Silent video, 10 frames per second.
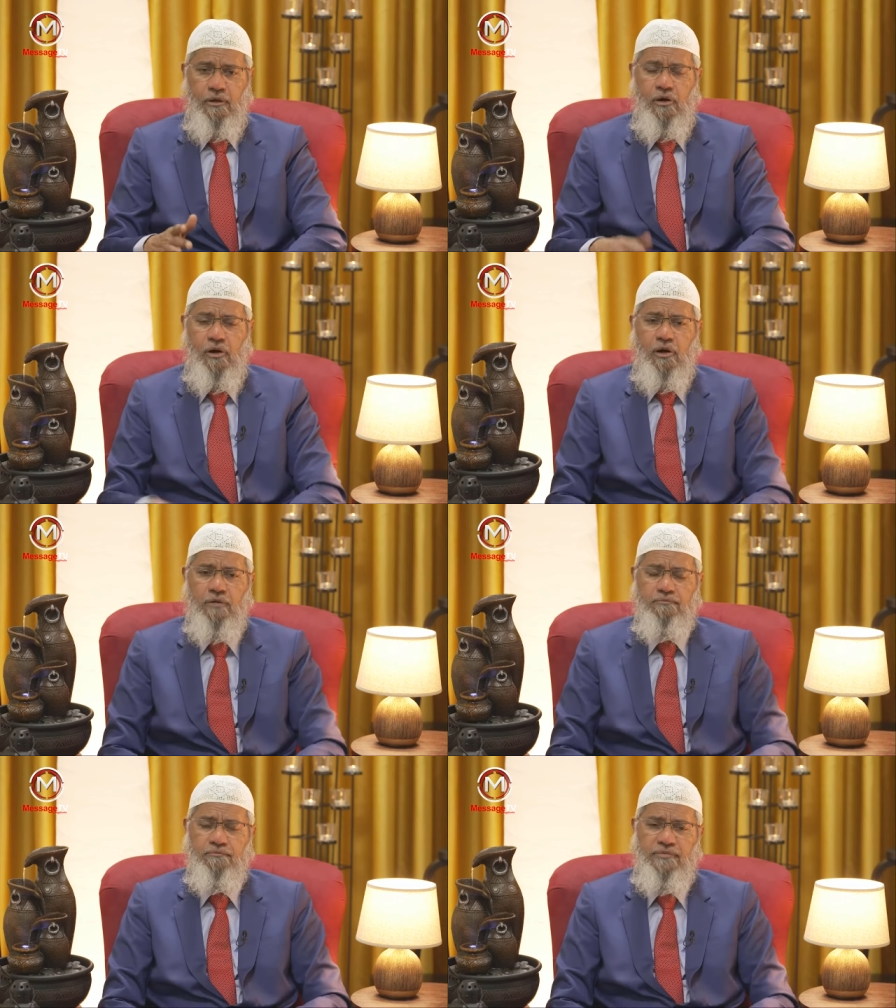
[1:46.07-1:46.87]

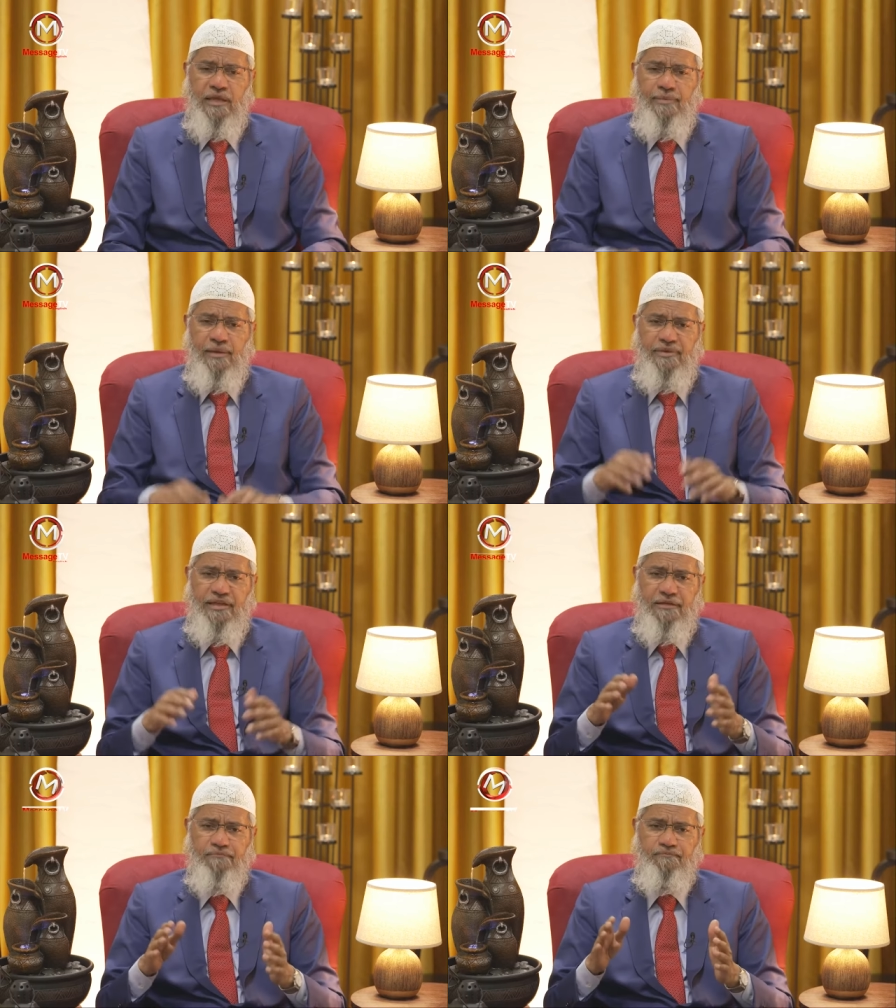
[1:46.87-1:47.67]
or there may
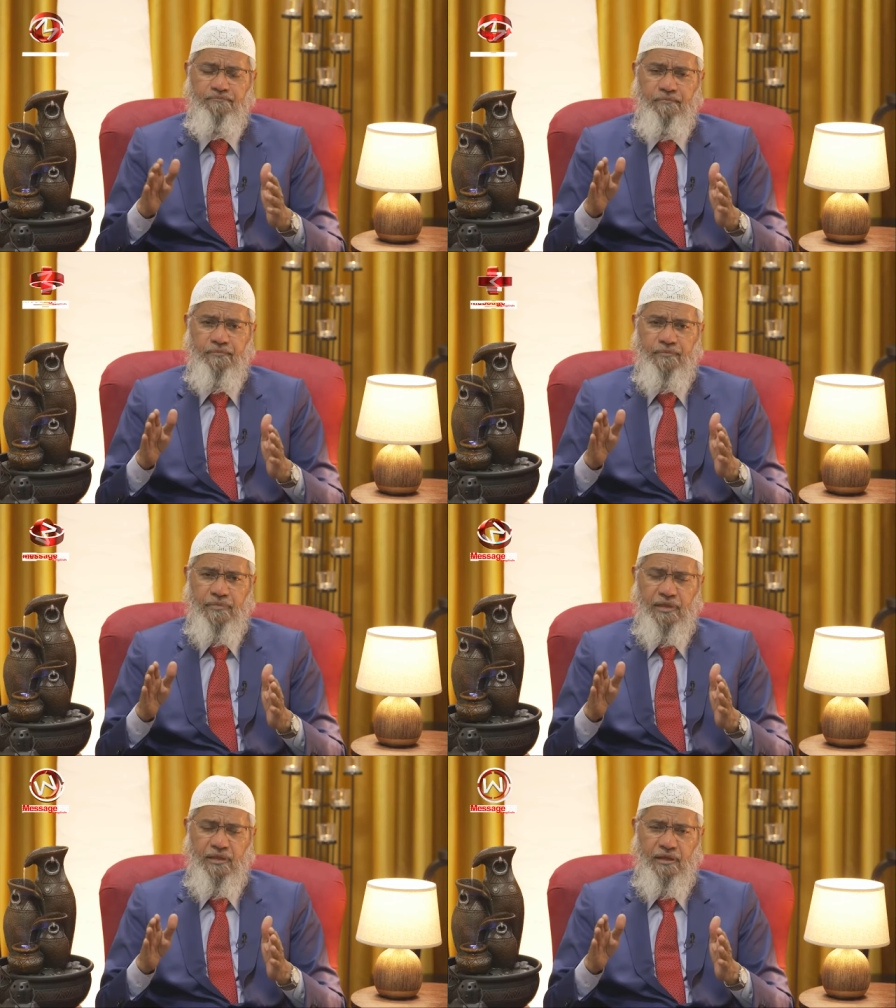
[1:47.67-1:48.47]
be
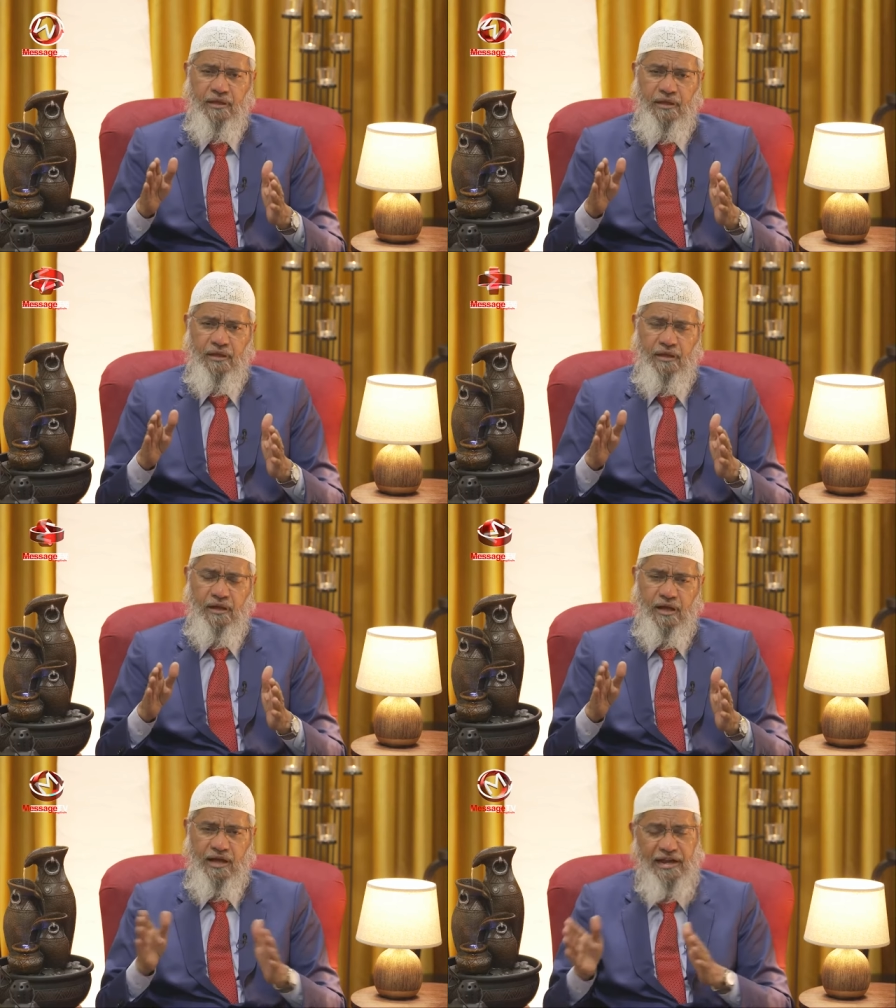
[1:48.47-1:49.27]

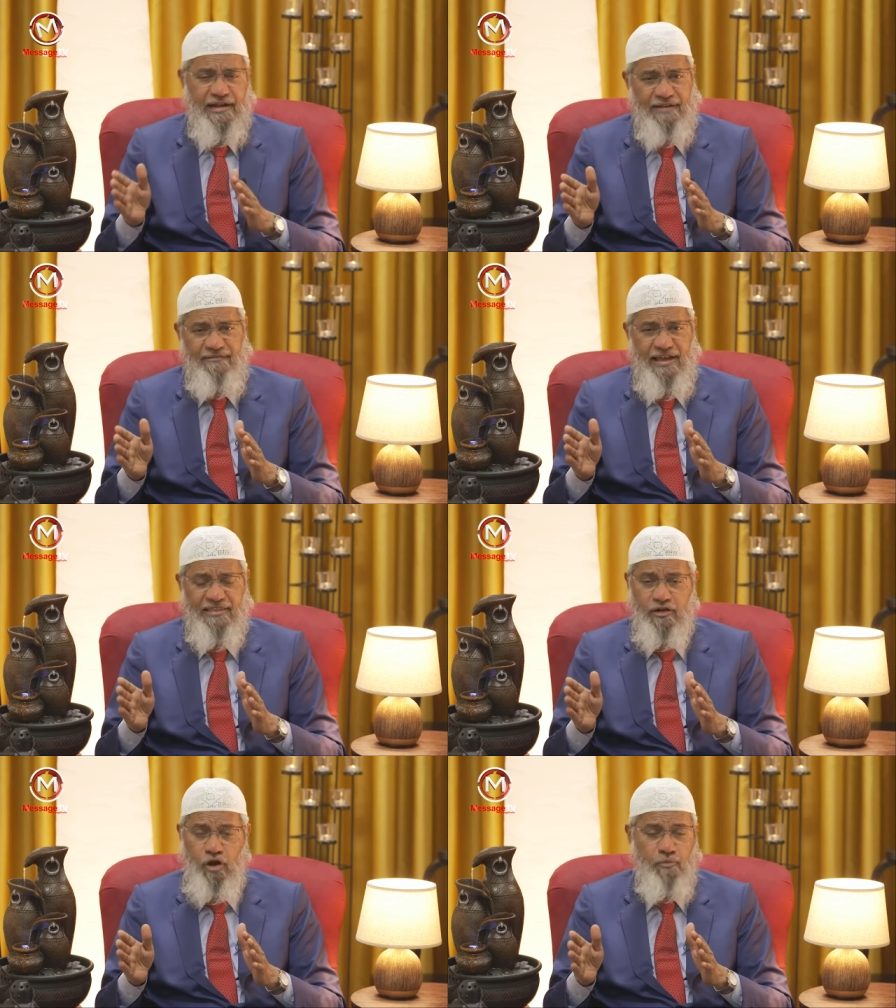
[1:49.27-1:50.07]
a country where
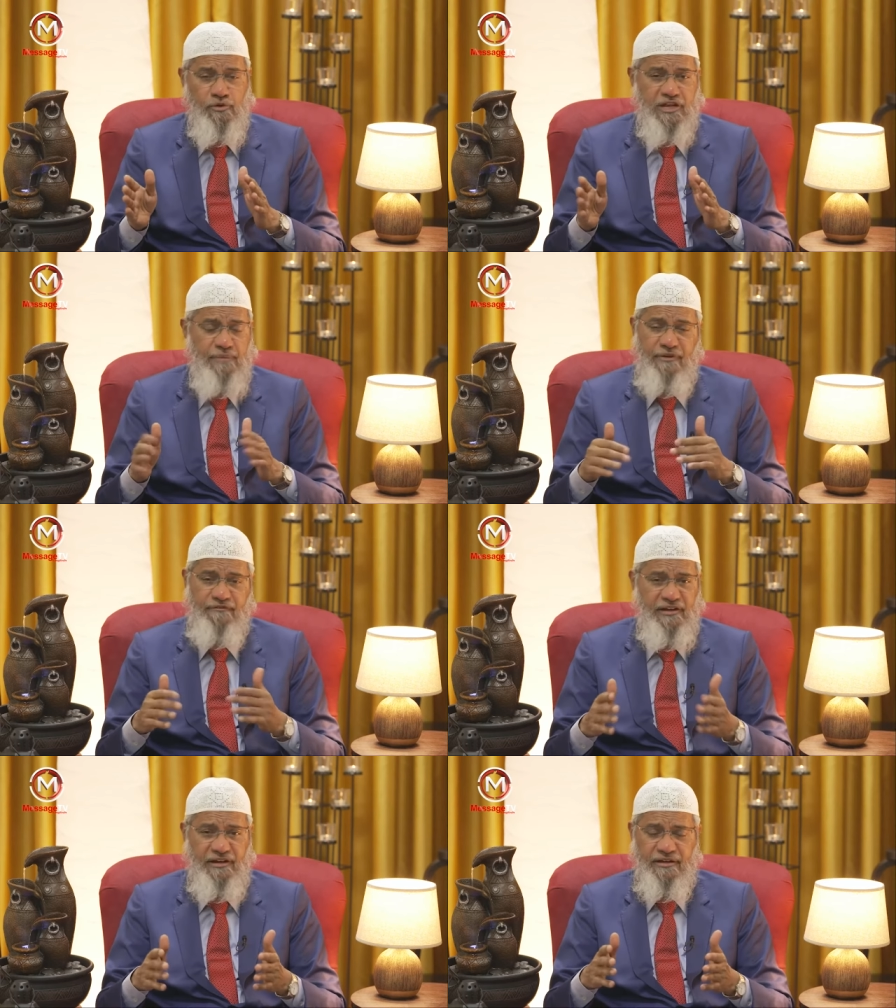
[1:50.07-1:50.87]
the non-Muslim may
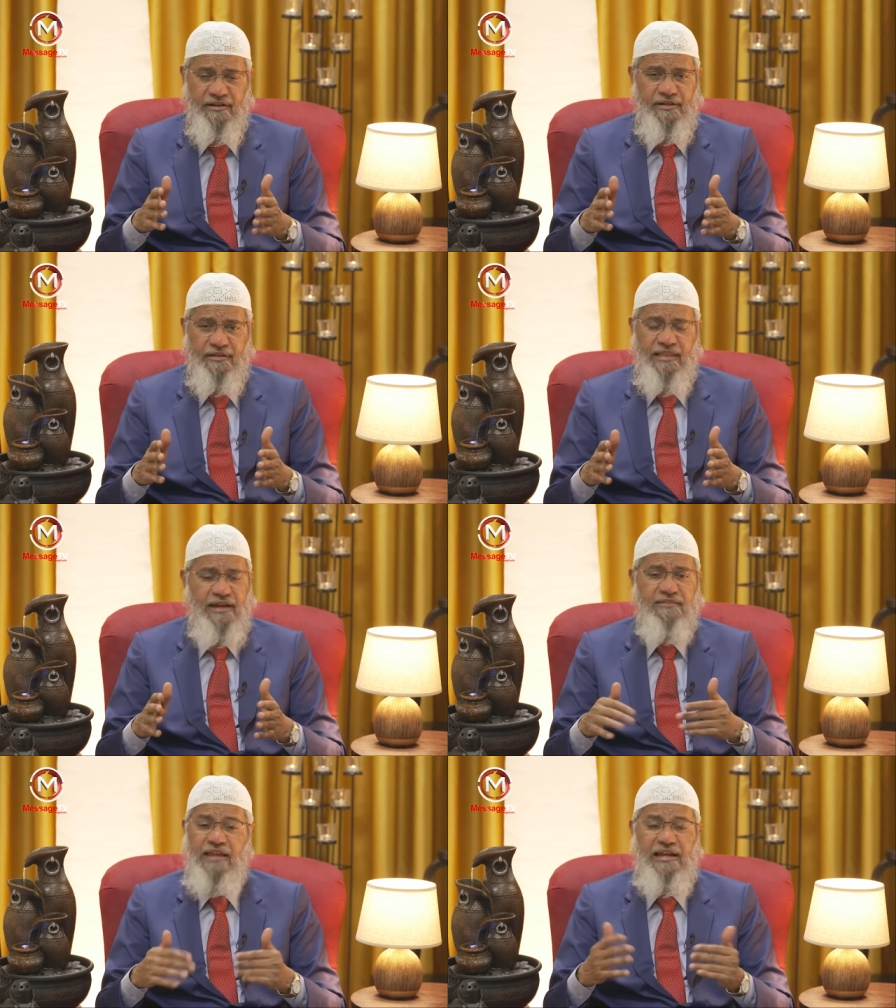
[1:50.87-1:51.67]
fear
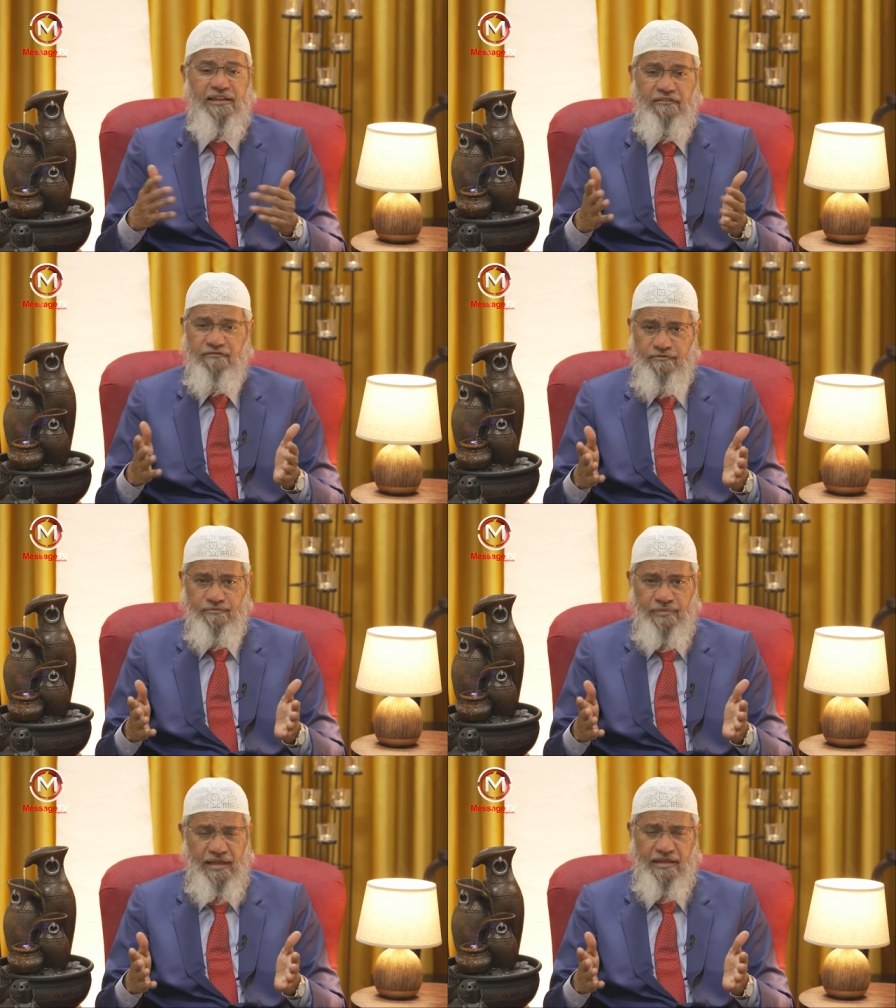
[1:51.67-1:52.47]
that his relatives
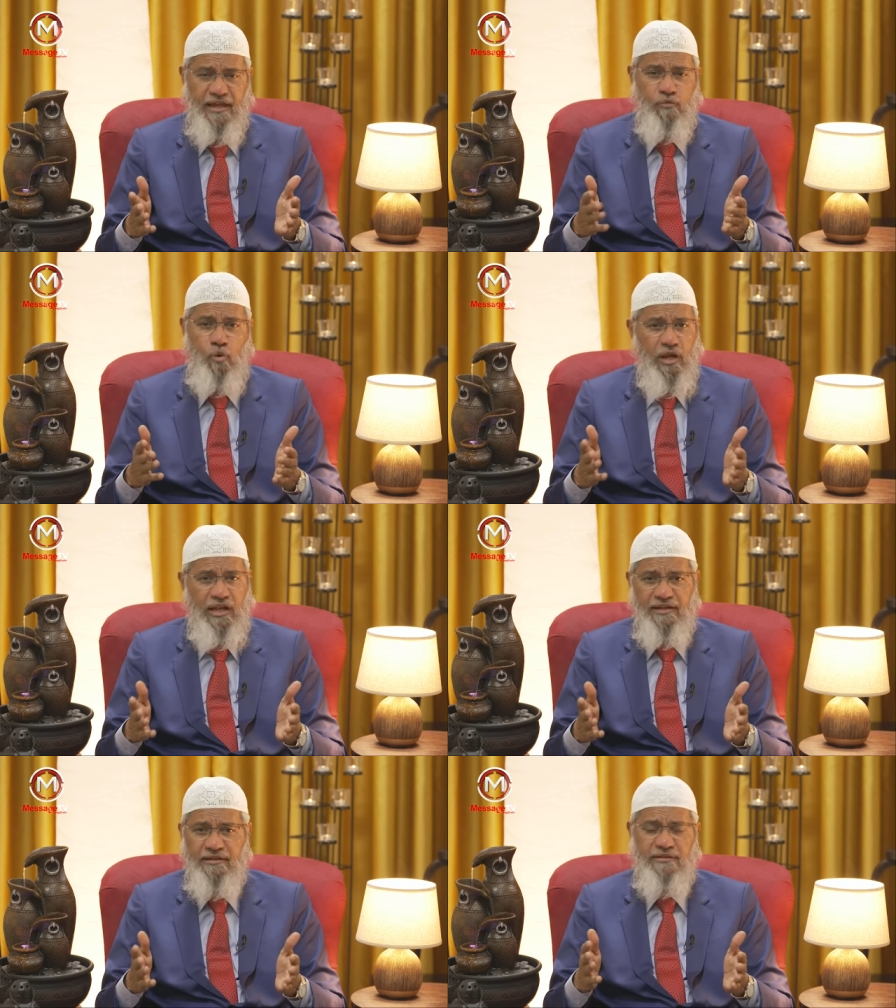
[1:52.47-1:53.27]
may get
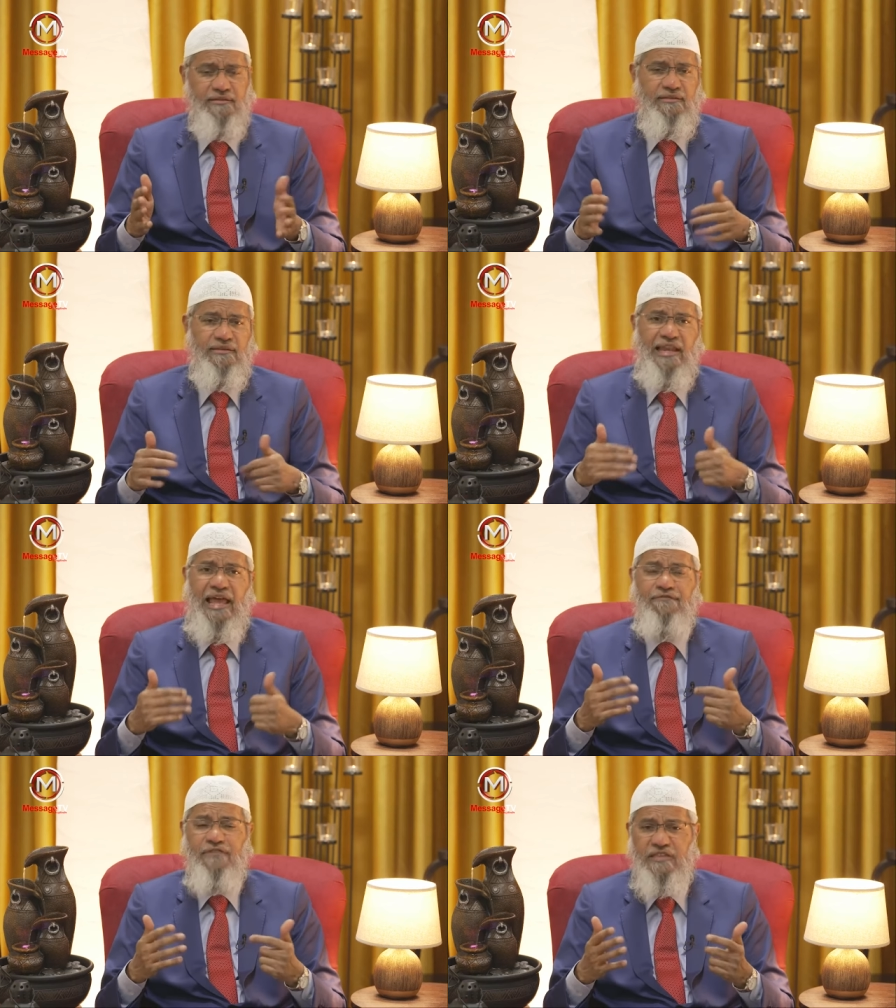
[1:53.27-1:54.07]
violent, their
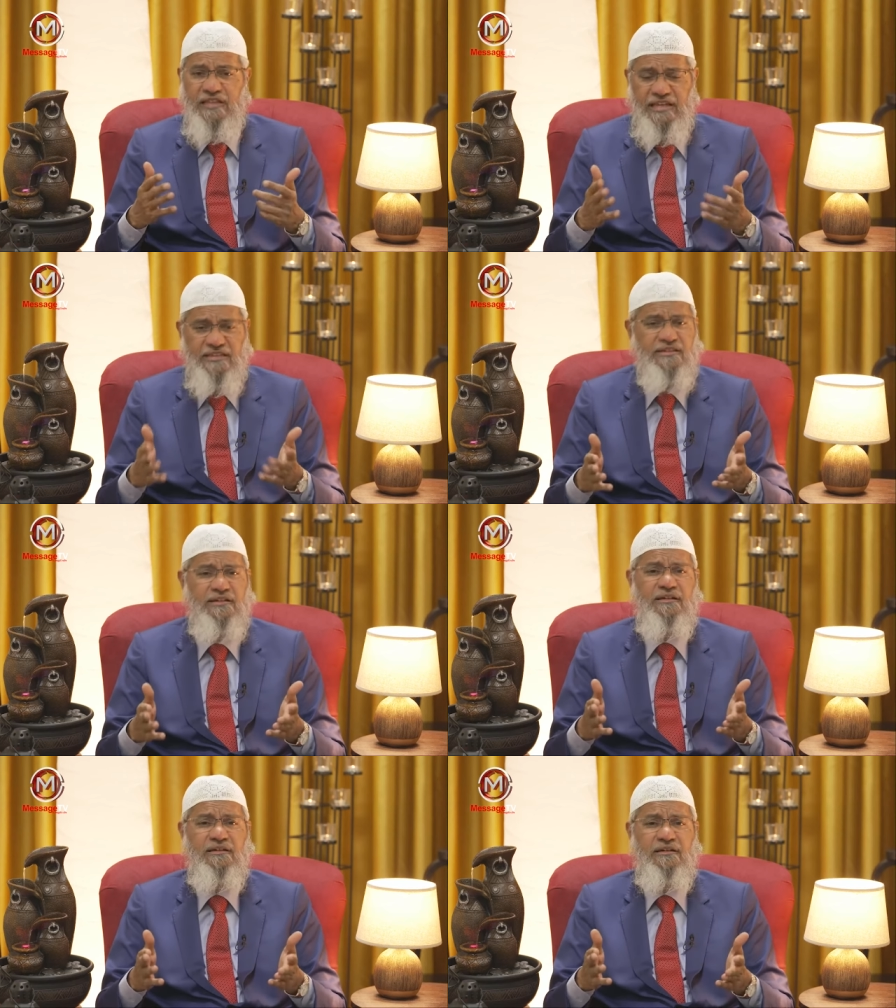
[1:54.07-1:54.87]
life is in danger,